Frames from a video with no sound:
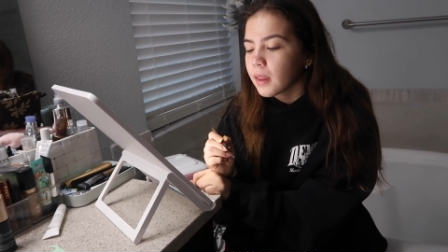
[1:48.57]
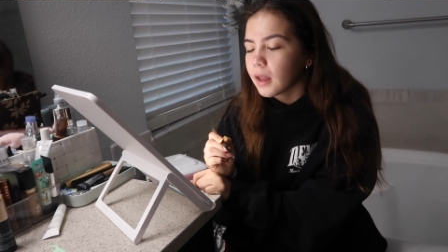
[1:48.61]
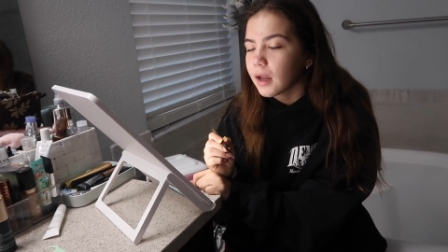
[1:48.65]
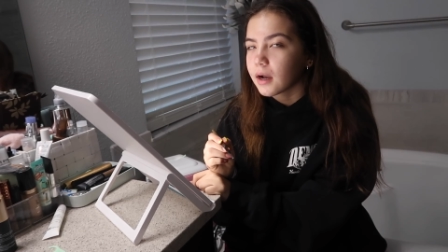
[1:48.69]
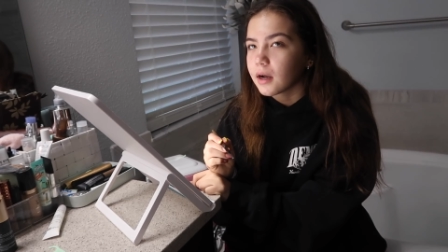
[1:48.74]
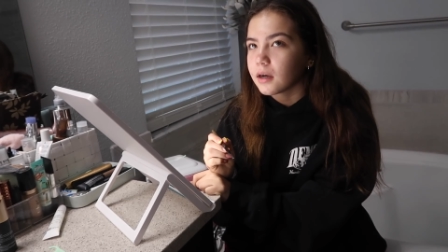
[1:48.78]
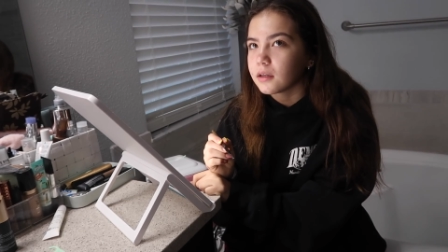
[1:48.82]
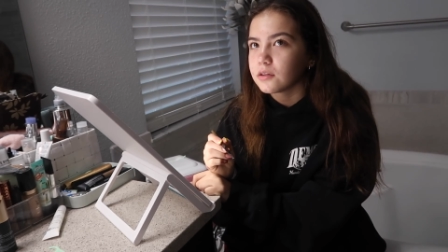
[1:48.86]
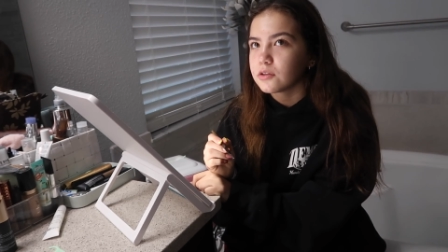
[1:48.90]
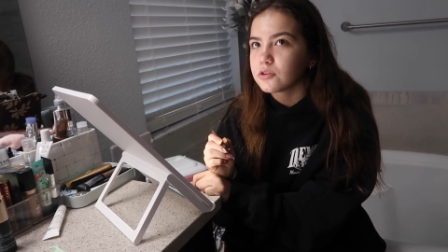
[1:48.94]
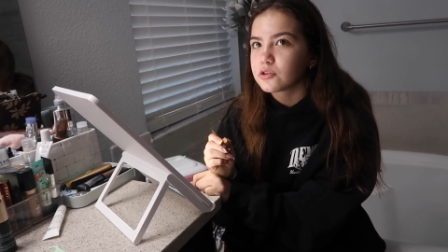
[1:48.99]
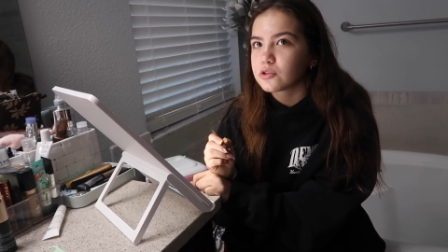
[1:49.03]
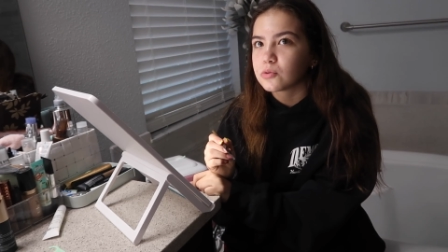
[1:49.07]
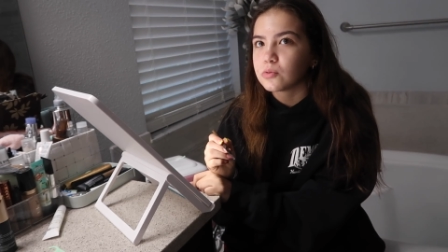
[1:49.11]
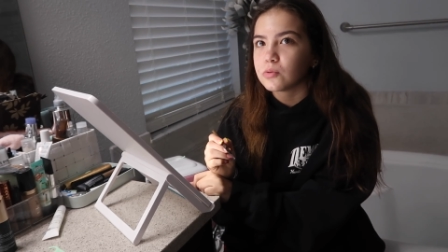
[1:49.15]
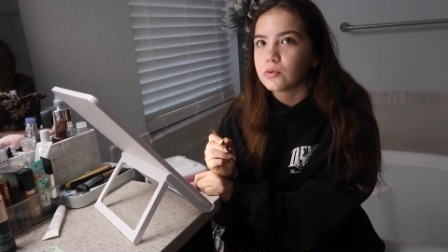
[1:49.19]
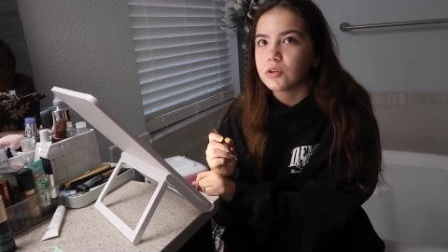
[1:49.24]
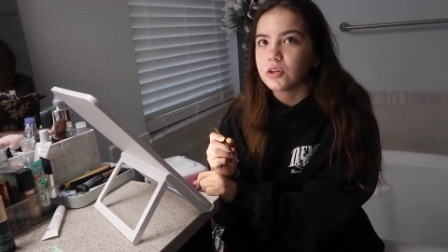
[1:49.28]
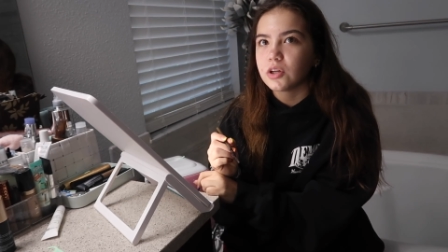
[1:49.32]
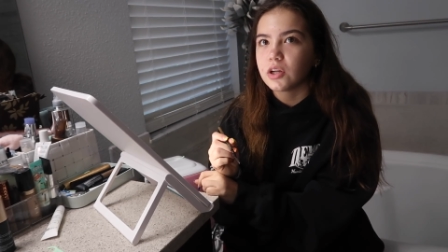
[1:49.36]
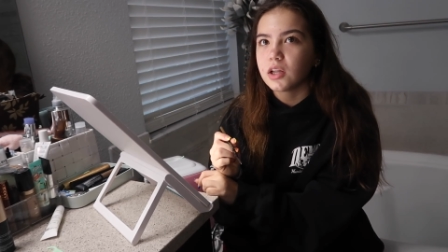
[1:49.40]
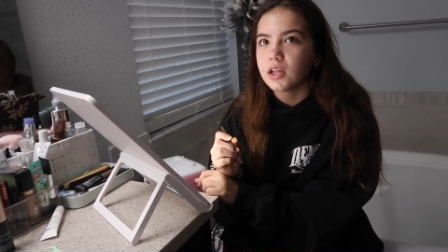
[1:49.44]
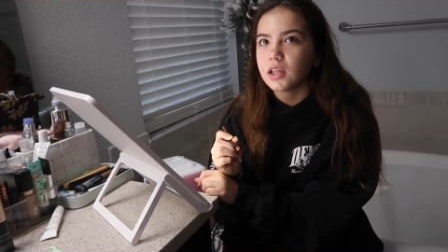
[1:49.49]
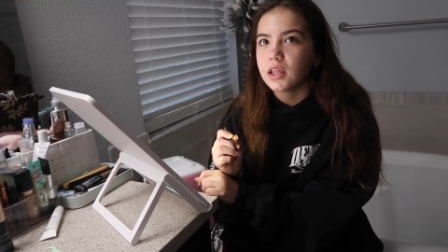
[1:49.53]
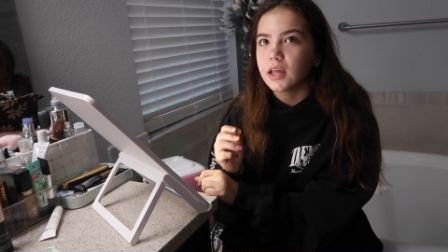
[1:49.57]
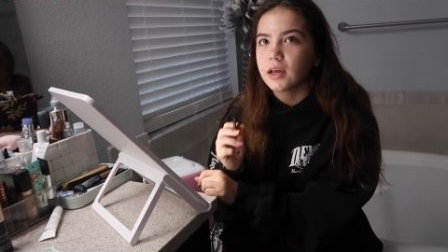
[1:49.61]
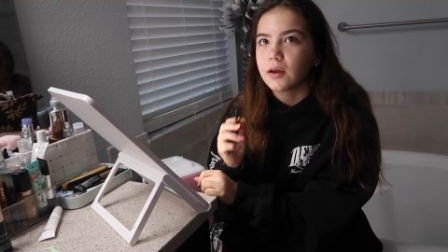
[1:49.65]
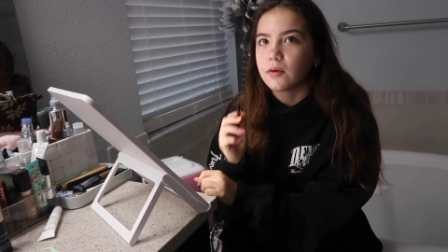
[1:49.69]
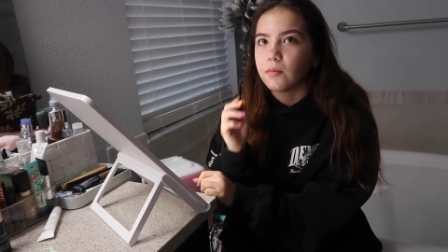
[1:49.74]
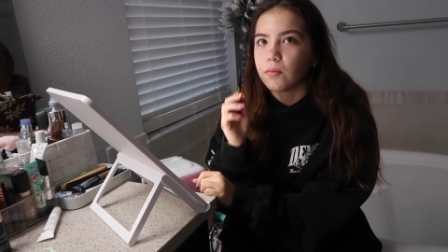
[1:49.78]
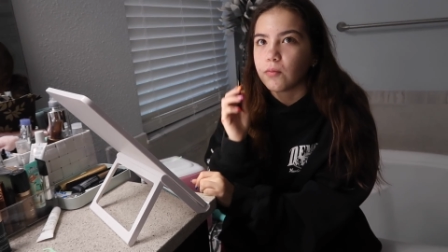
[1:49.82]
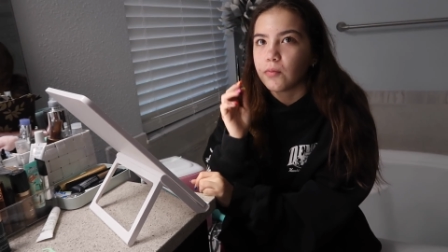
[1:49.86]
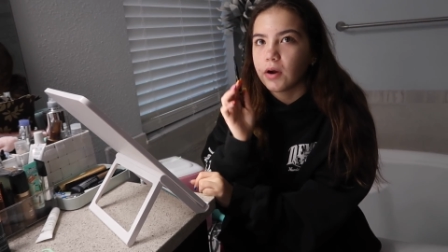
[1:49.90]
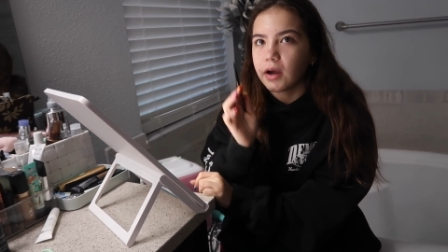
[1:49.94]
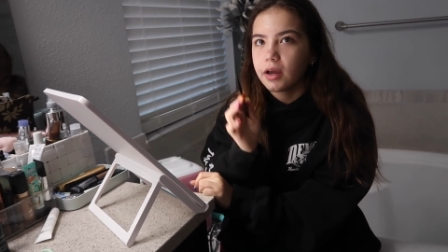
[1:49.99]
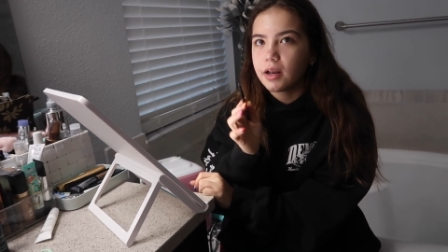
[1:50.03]
I got to school literally
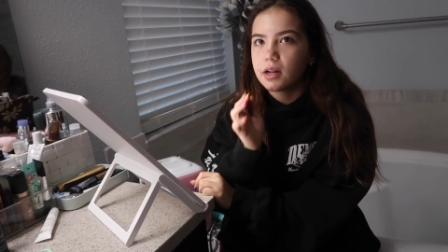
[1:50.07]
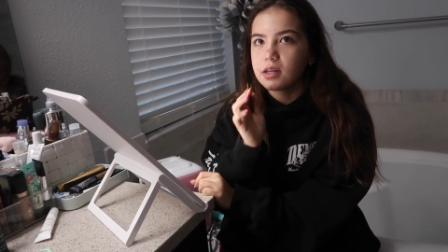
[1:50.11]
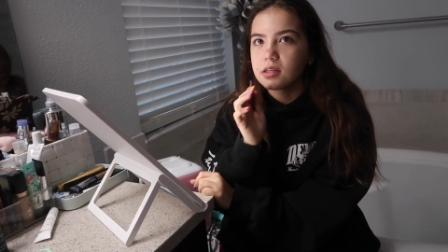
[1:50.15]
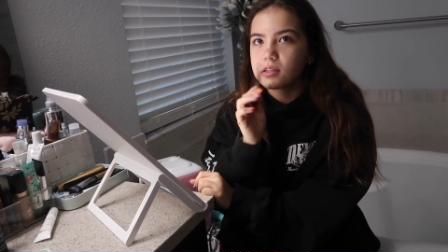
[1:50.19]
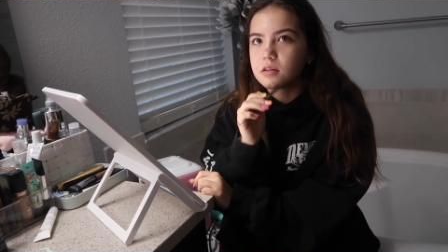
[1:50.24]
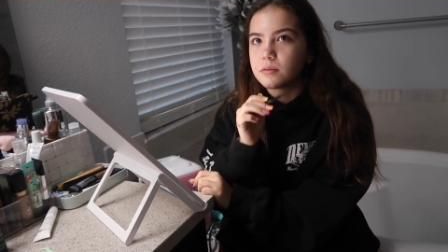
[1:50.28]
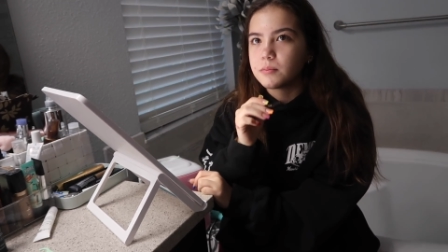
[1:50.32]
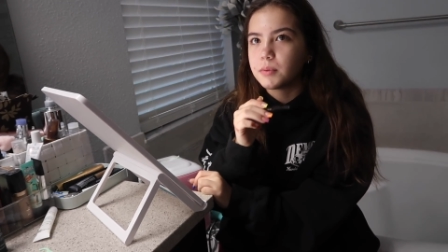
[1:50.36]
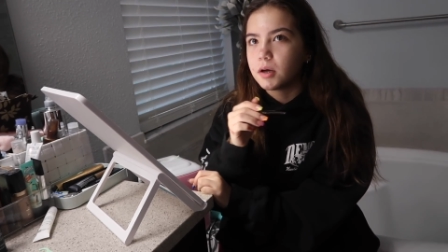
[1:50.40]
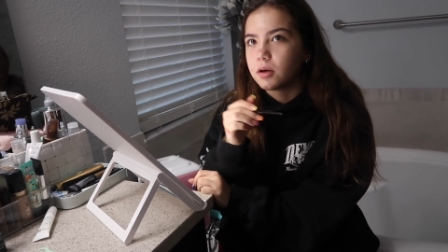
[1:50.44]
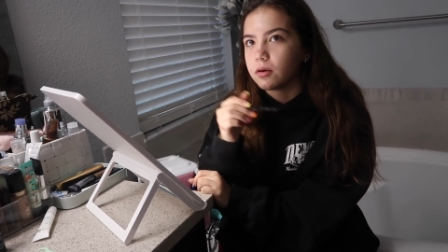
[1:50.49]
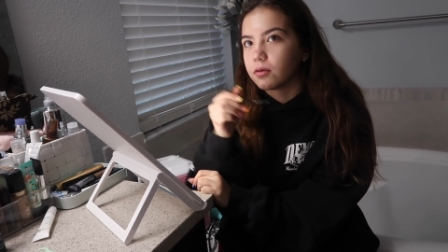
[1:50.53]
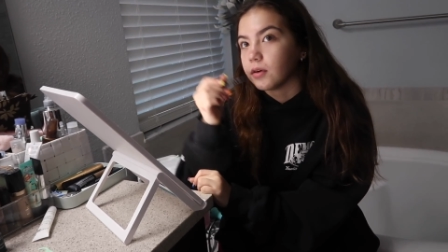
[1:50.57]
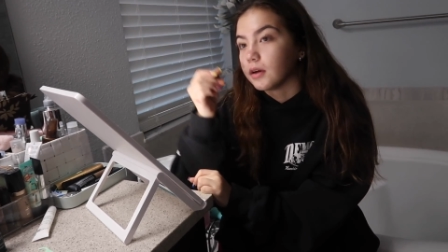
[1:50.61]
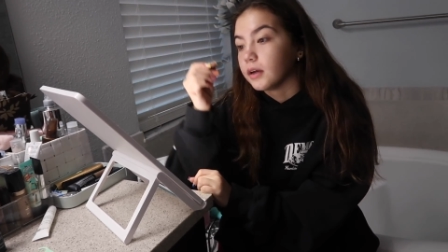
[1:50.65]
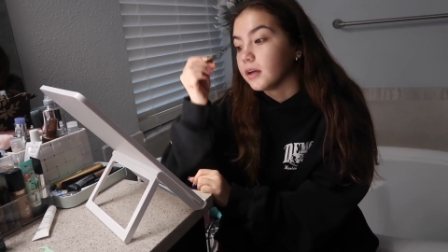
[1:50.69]
like right as the bell